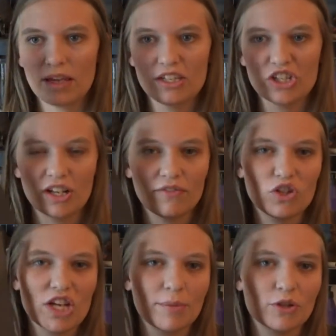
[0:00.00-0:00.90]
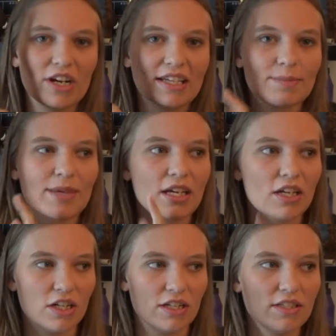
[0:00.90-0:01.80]
each and every chapter, is
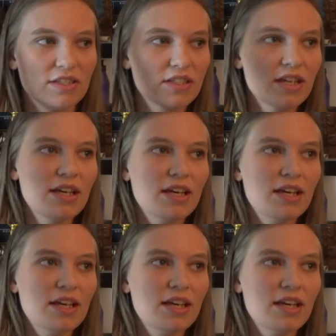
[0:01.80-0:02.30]
because